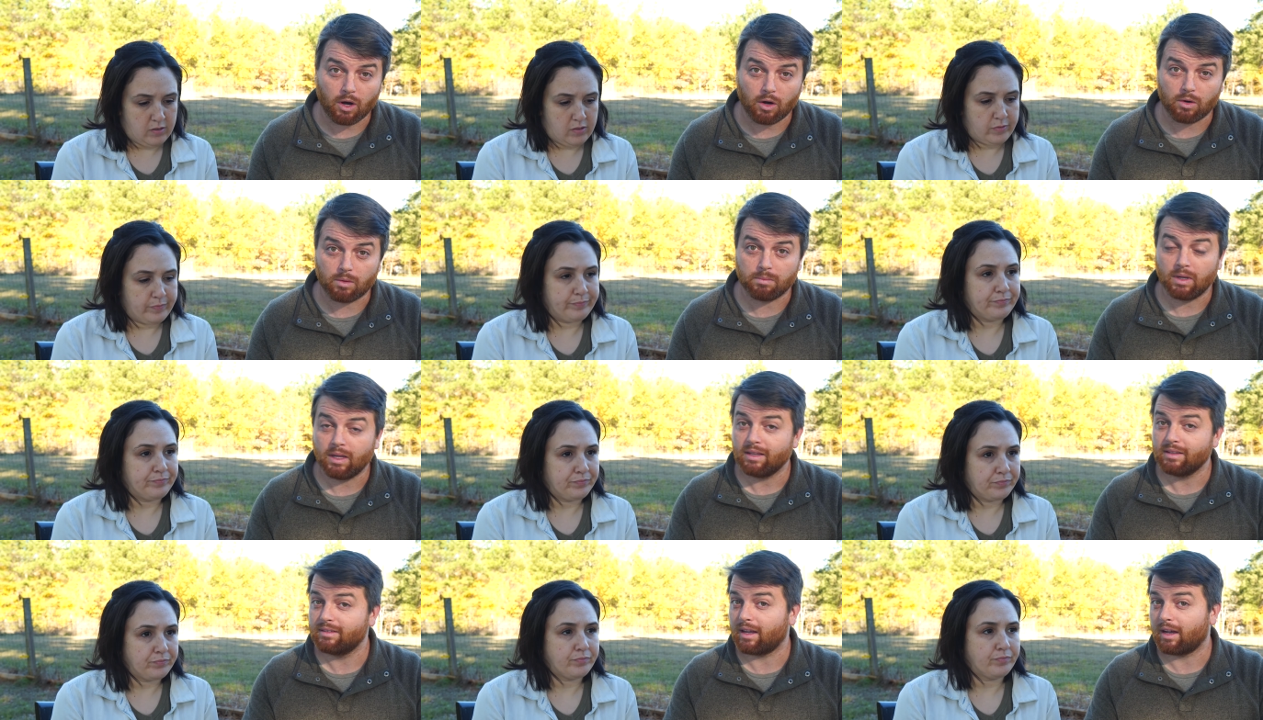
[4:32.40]
Speaker 1: home,
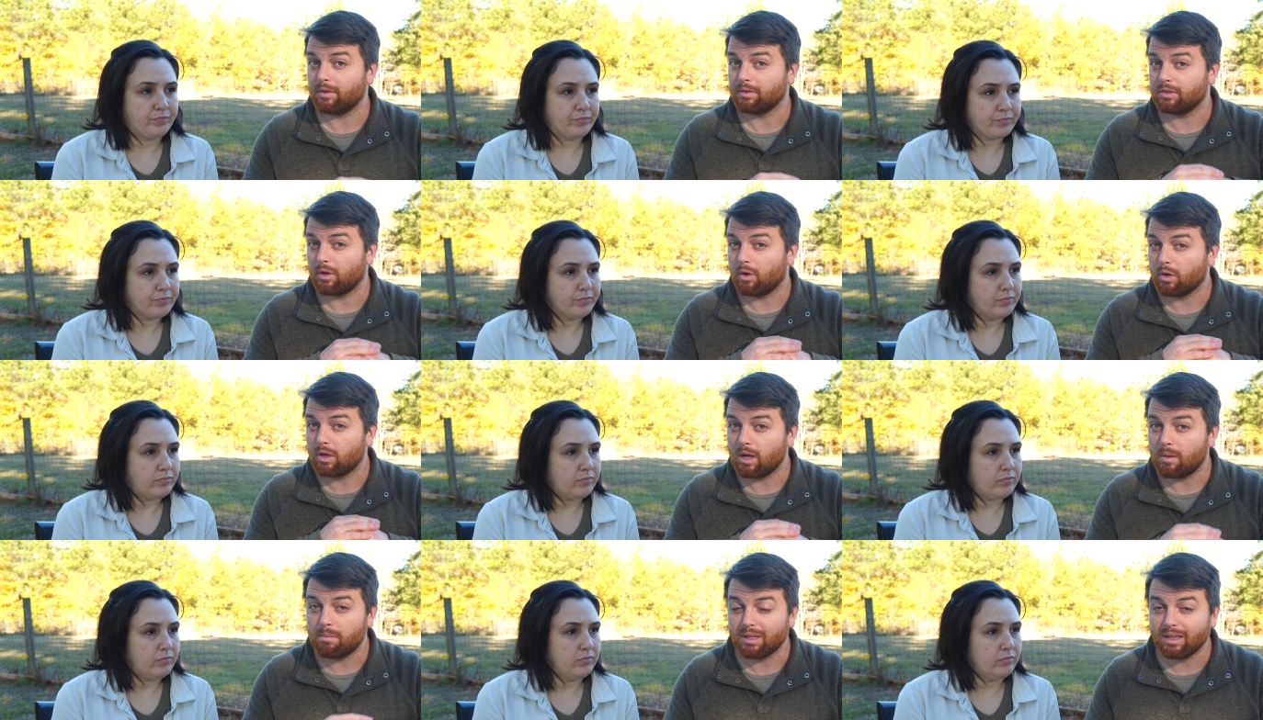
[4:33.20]
sounds
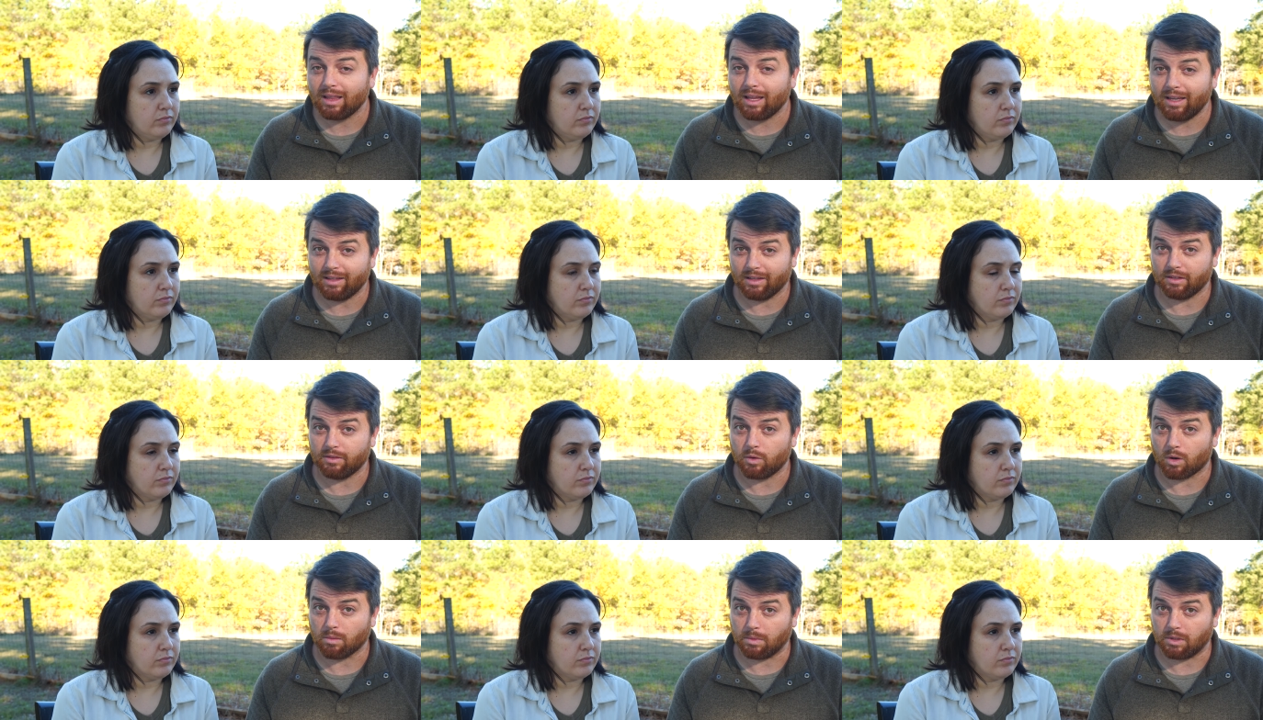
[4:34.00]
completely
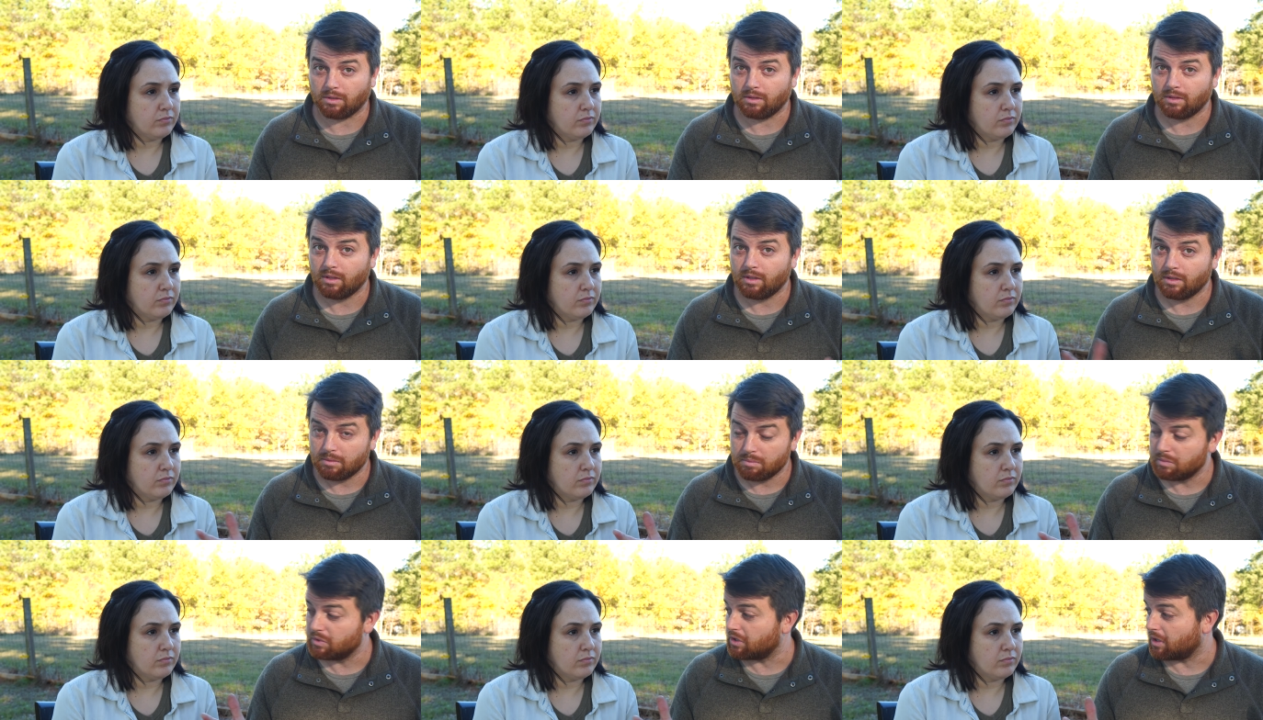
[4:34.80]
normal.
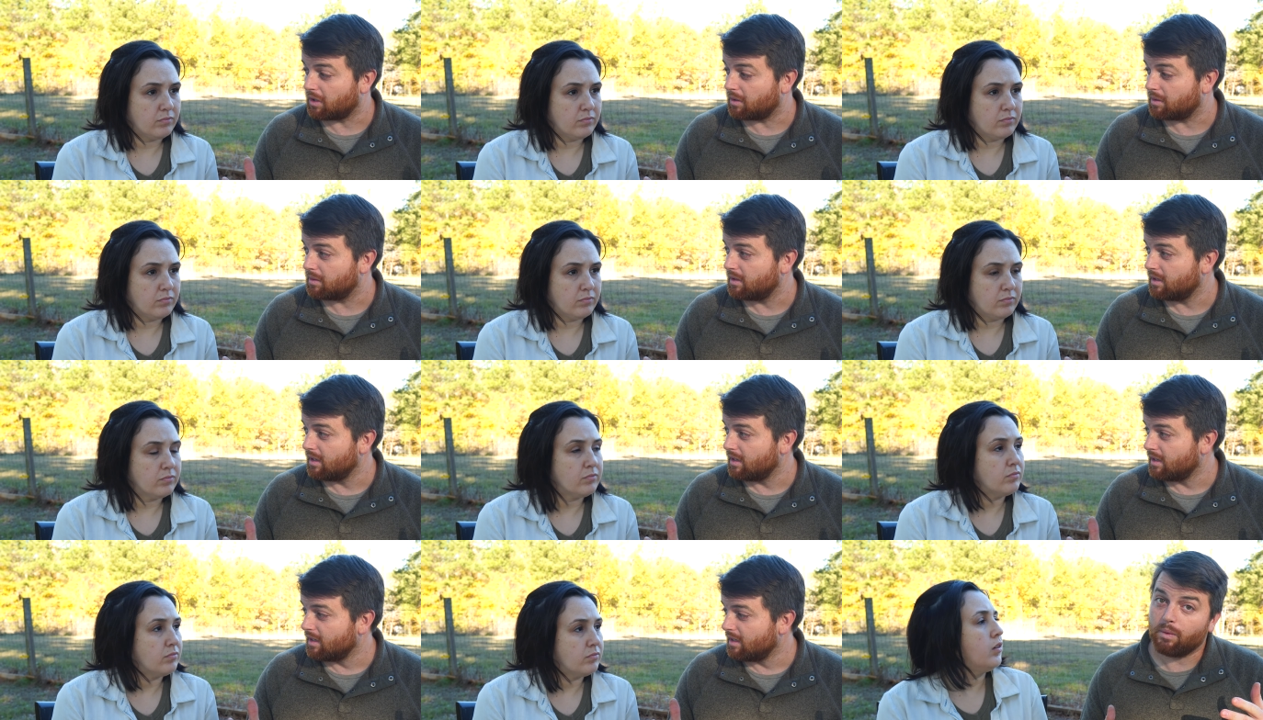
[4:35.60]
So
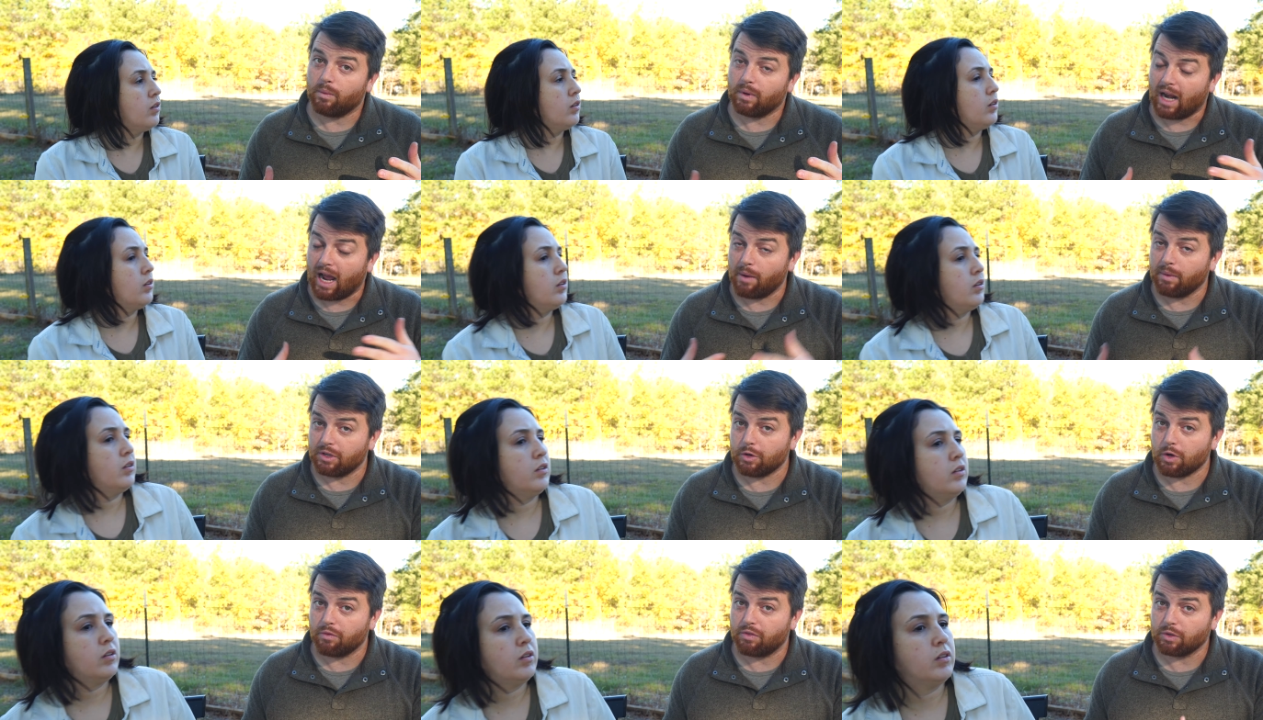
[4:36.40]
what I would
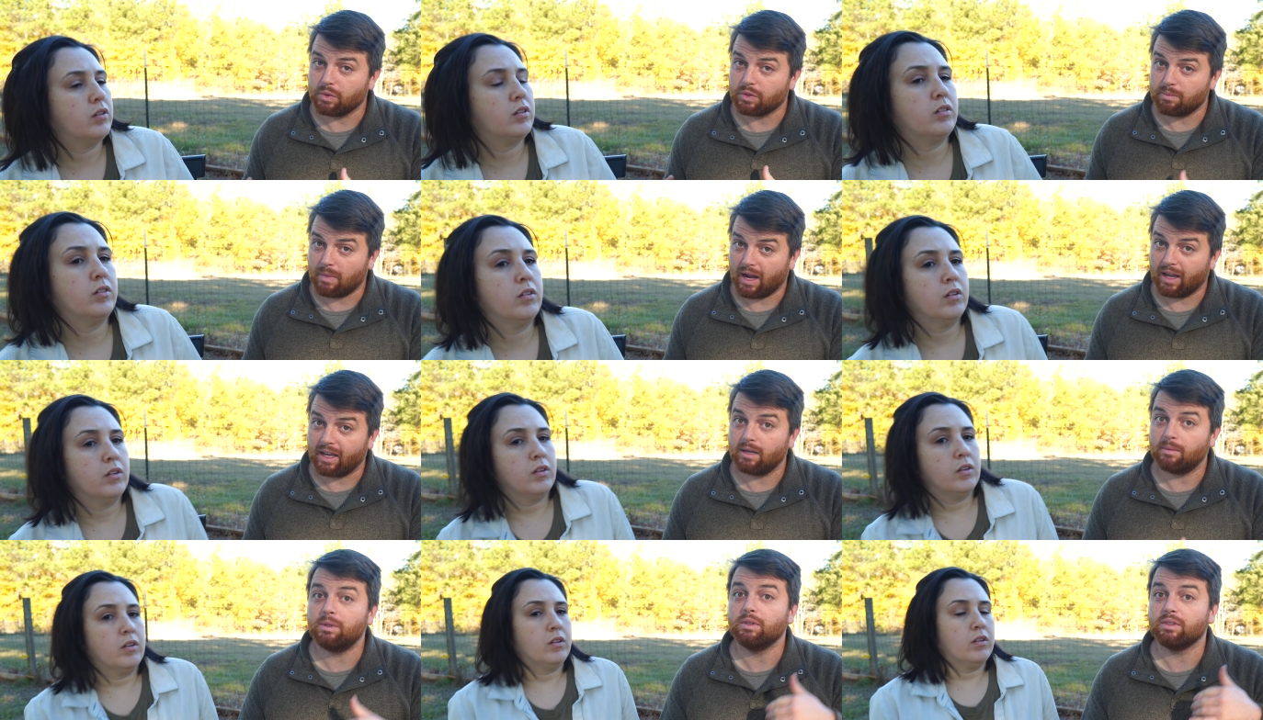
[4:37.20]
do if this was my
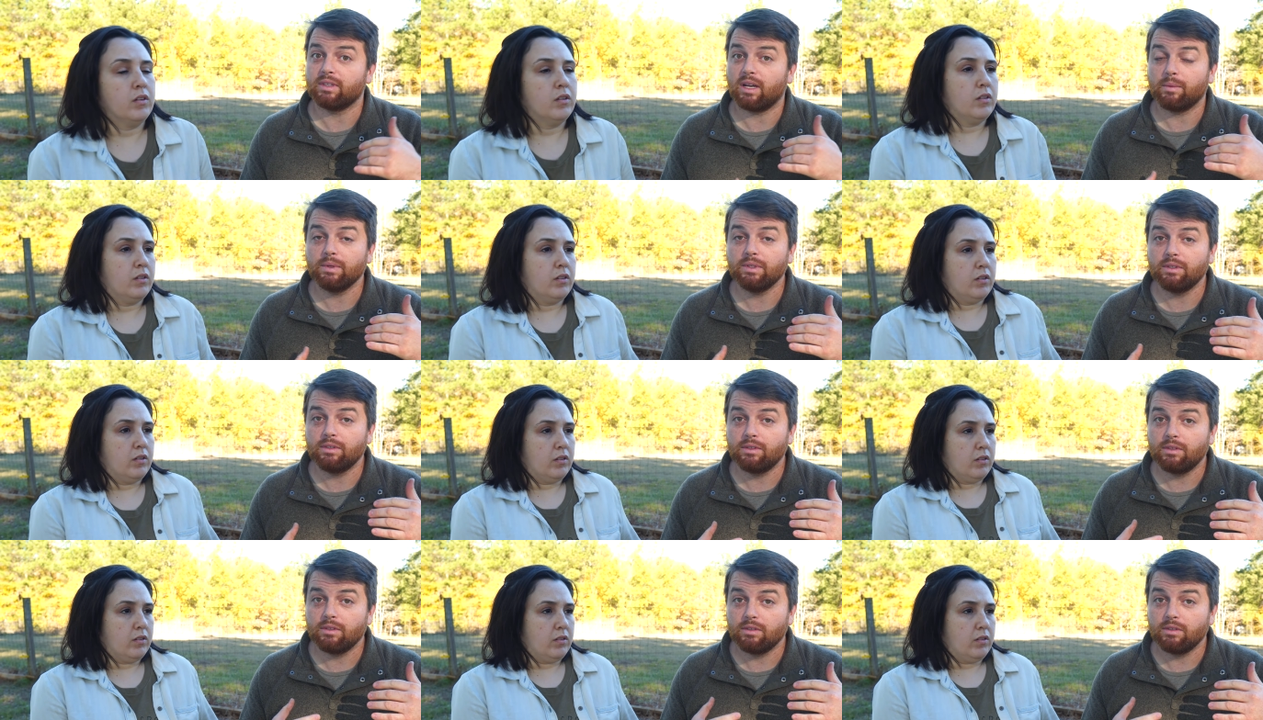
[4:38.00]
animal is I would